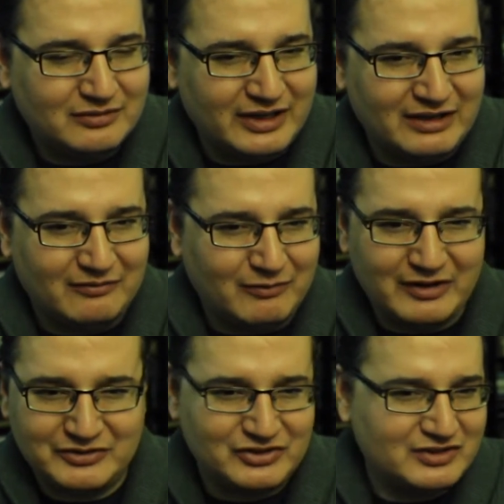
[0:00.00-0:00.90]
Like, why
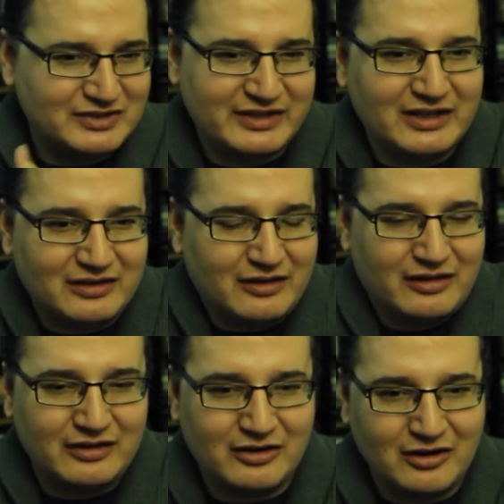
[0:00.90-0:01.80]
don't you just get into
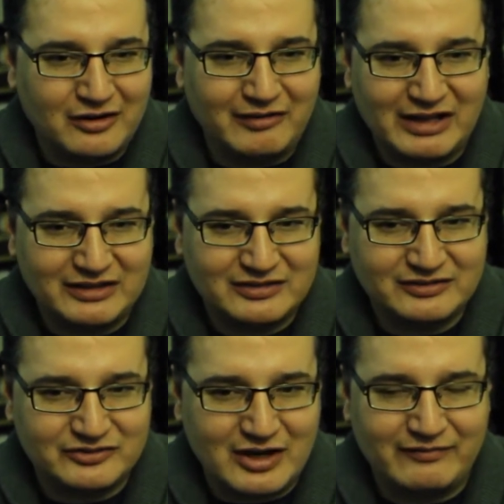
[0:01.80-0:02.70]
the car and I'll
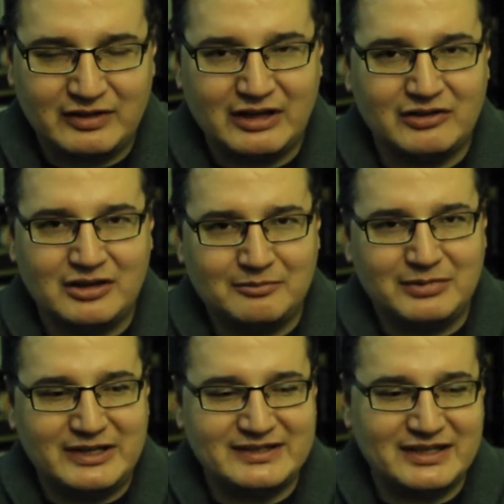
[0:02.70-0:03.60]
drive you down to the
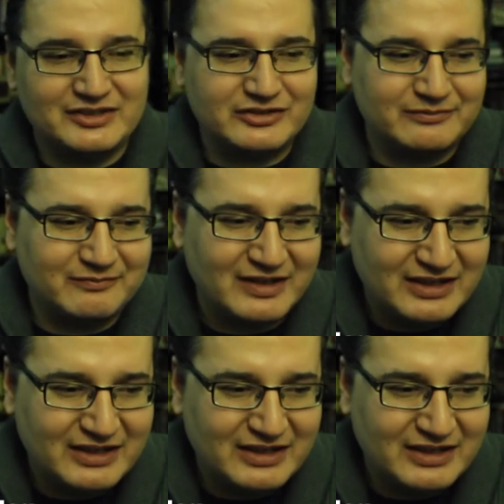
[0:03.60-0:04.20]
police station?